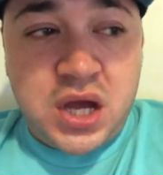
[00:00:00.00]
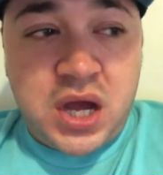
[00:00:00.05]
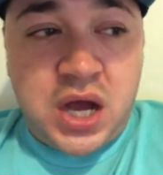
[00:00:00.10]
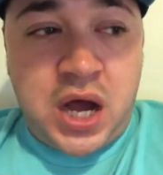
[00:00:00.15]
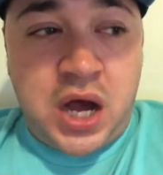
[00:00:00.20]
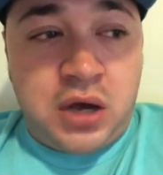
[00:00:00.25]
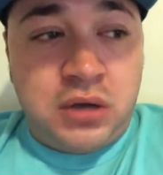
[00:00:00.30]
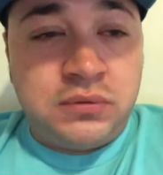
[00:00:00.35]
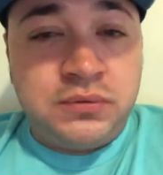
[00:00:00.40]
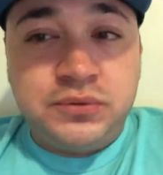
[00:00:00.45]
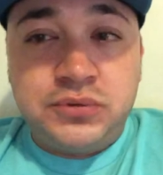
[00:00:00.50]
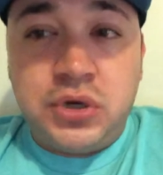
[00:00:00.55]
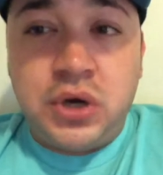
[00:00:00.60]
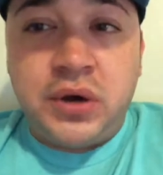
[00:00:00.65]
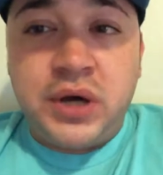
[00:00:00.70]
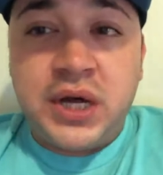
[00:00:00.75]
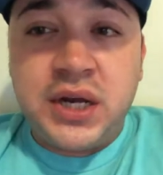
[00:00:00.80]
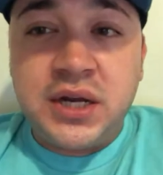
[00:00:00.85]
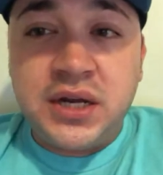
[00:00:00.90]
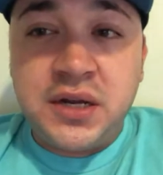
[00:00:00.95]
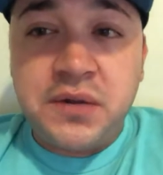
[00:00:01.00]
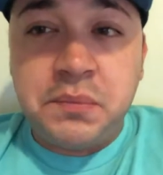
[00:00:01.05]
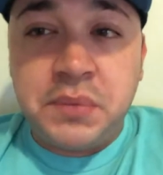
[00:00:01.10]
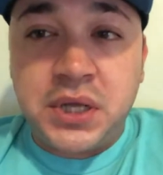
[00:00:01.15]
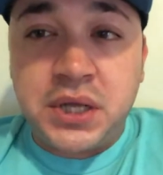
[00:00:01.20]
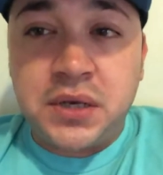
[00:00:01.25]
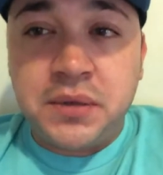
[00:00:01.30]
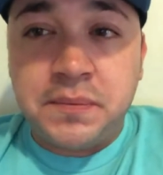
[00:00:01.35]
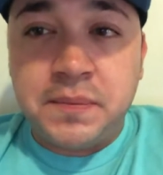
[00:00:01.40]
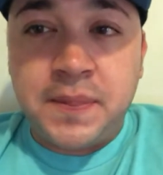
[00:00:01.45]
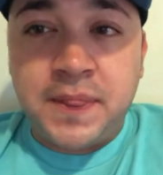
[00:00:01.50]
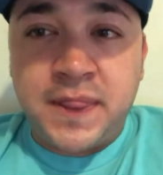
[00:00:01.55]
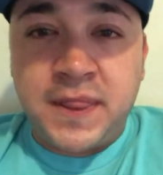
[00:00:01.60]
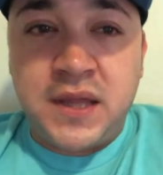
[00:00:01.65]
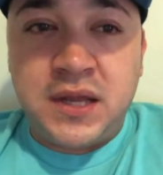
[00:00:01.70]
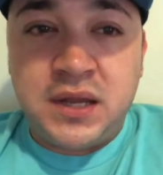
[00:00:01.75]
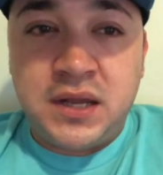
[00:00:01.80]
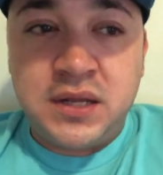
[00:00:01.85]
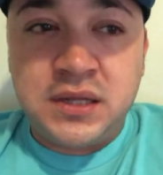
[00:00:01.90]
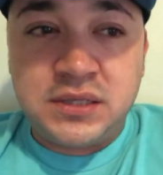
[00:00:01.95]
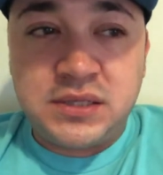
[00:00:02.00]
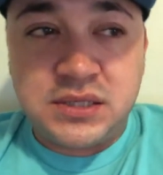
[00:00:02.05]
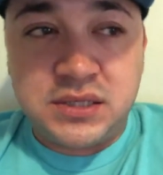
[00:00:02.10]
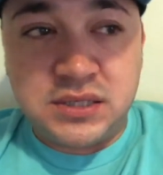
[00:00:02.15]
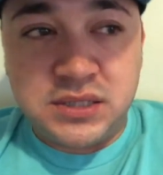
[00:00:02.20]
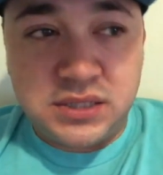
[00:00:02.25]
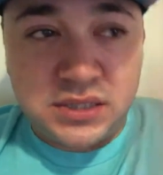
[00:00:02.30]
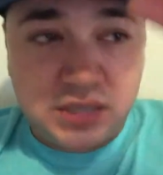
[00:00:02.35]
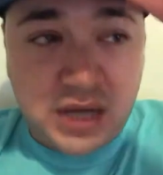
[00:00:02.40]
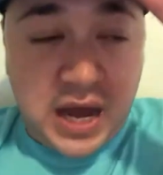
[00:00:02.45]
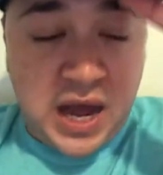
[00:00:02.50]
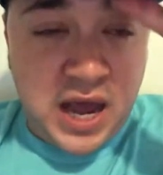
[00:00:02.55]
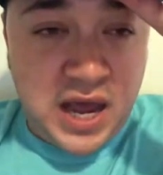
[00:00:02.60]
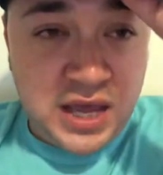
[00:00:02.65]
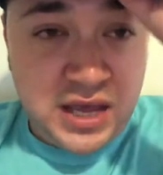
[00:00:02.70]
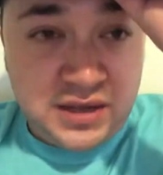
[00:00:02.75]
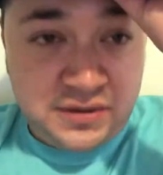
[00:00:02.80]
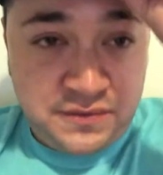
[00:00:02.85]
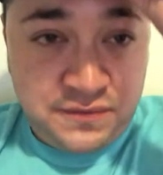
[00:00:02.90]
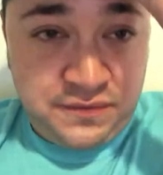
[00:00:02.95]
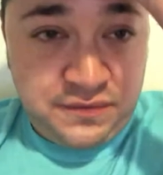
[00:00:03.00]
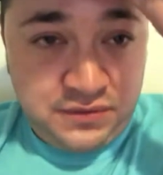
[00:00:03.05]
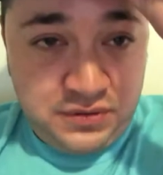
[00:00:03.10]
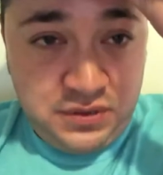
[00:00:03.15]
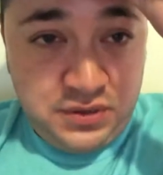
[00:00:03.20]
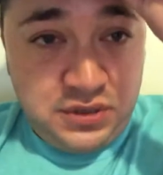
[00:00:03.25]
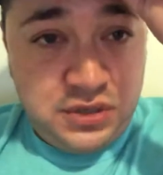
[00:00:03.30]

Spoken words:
I'll go ahead and admit that I have